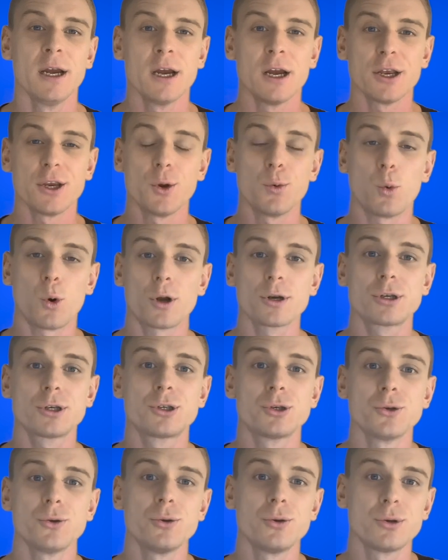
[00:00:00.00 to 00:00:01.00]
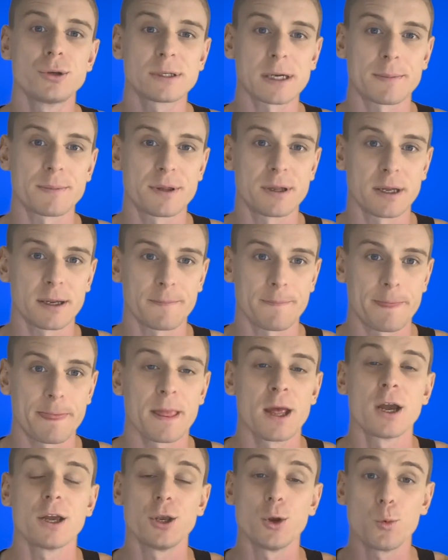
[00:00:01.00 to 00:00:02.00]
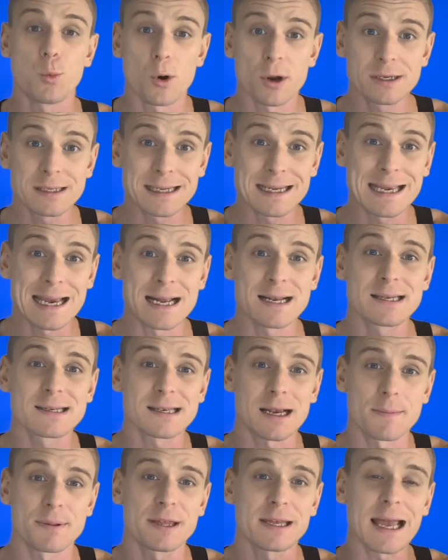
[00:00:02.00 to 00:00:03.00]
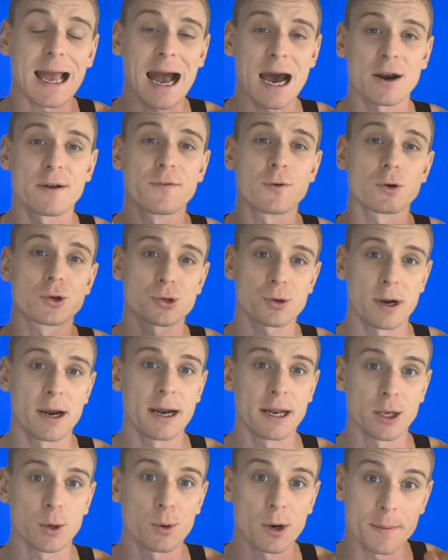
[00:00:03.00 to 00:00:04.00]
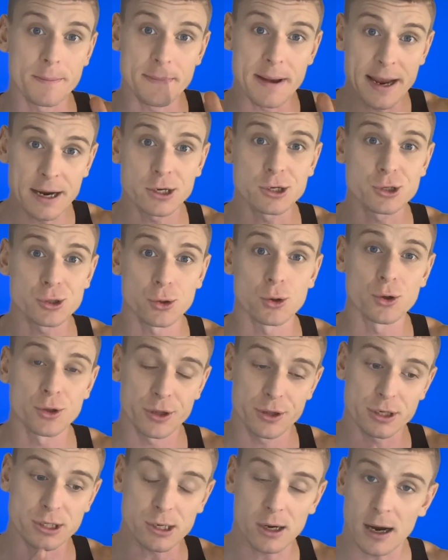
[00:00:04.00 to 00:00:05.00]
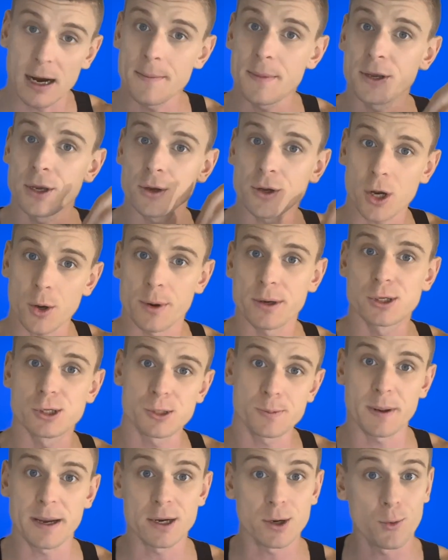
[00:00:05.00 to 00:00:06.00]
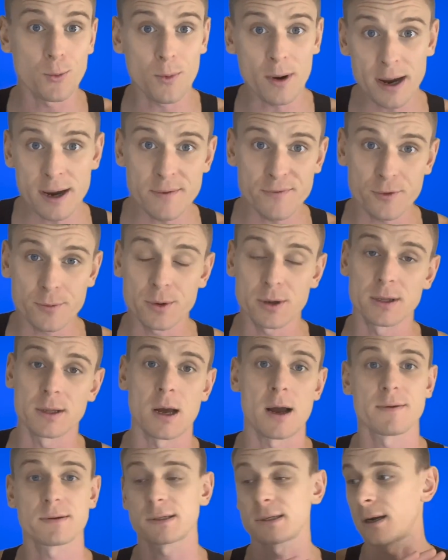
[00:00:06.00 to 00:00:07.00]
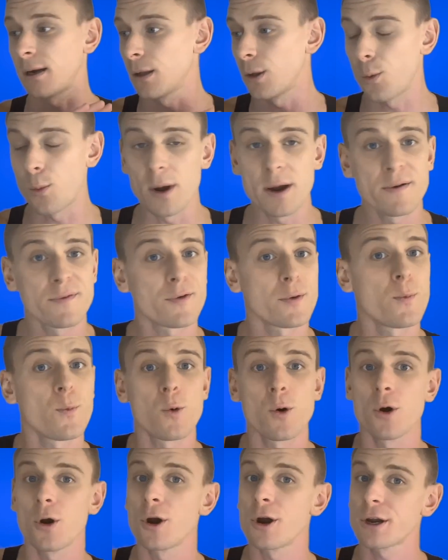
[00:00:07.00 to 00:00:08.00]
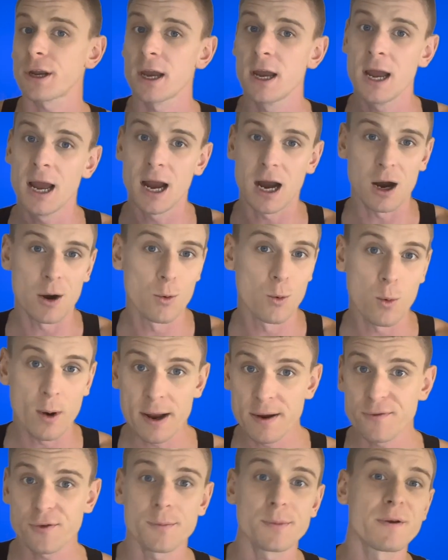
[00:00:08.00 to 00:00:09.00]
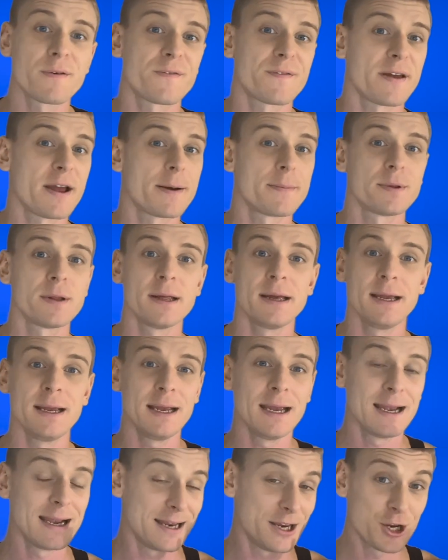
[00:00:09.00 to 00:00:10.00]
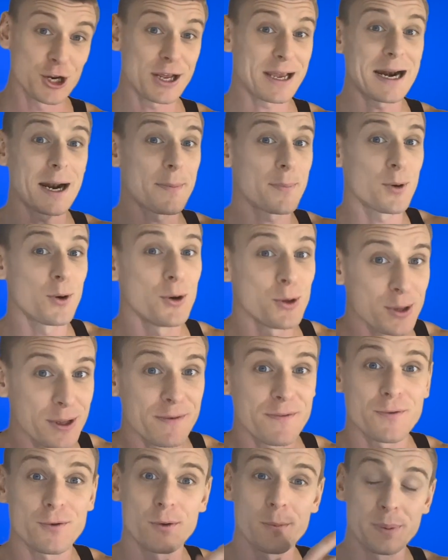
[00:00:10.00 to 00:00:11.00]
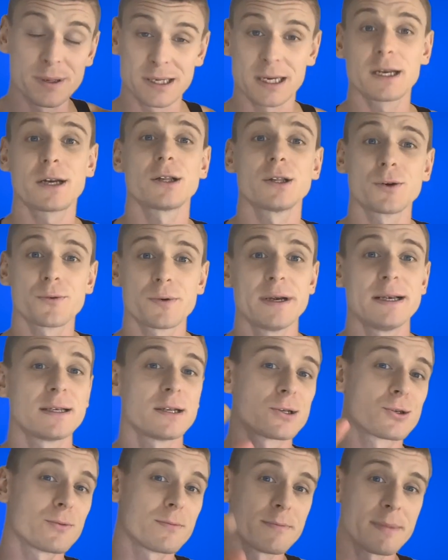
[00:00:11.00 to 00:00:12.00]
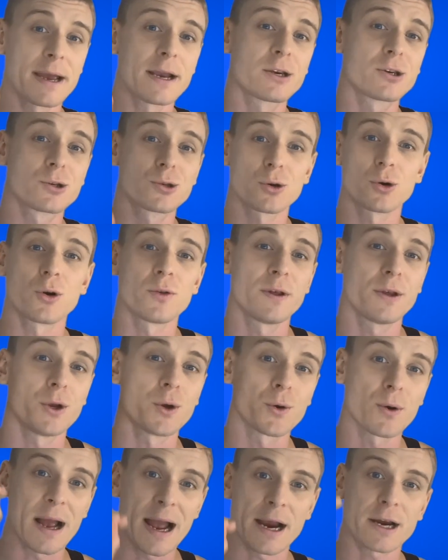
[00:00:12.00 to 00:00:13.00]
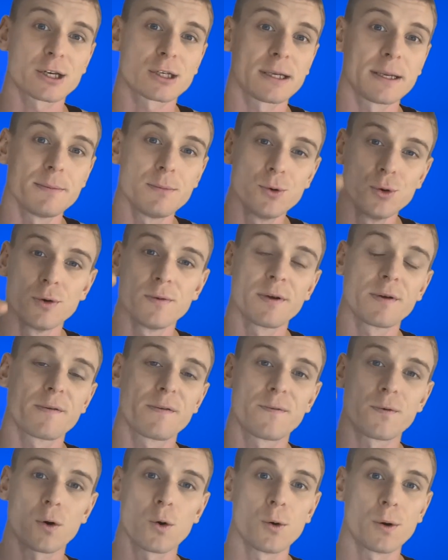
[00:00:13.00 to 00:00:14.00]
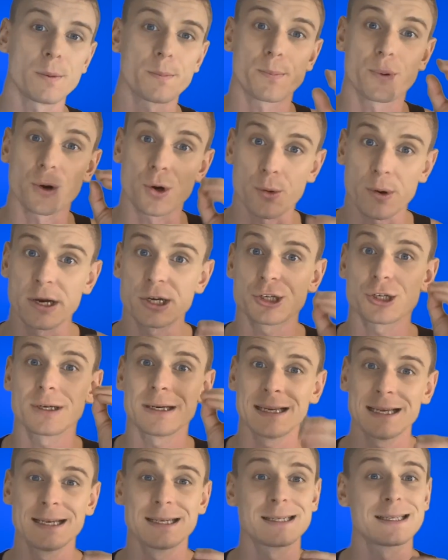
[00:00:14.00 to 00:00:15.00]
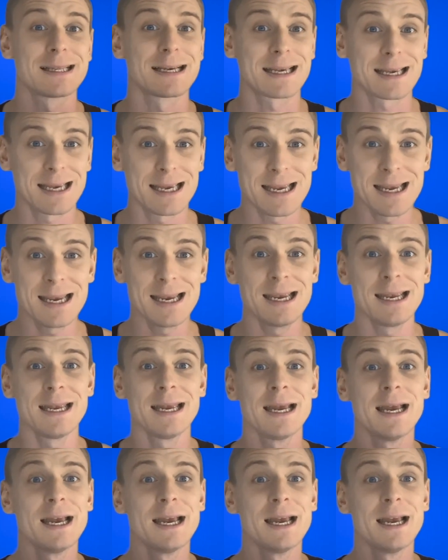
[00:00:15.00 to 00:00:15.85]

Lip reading: You want to do something. You want to get something out of your training. You want to make sure that the time that you're going to spend away from your lifestyle, away from work, away from your family, you're going to get up early for a particular reason to make sure that you're actually moving forward. Progression is the key